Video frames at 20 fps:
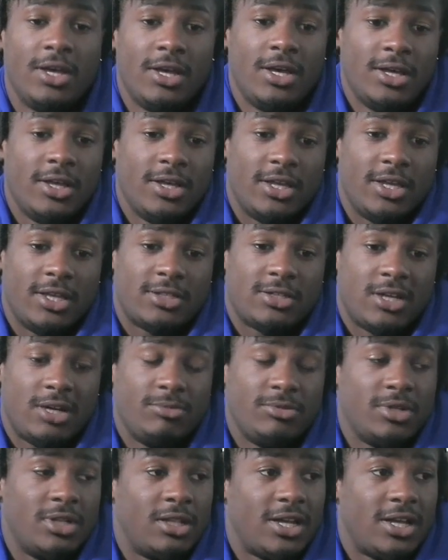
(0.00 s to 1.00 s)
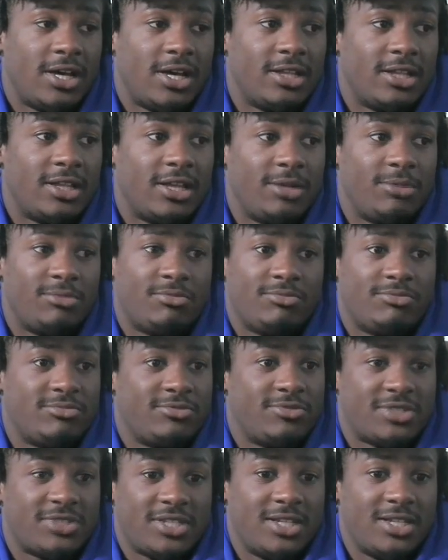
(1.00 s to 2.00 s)
it taught me a lot like
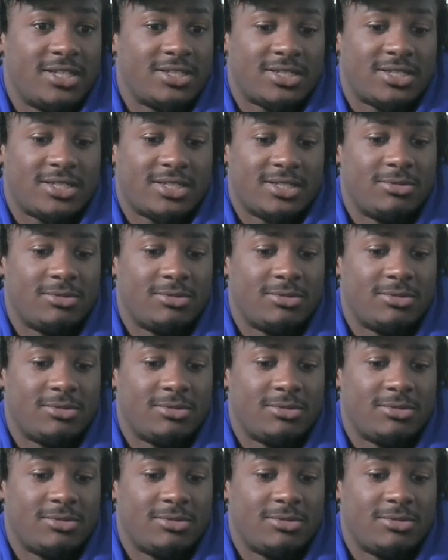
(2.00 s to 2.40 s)
since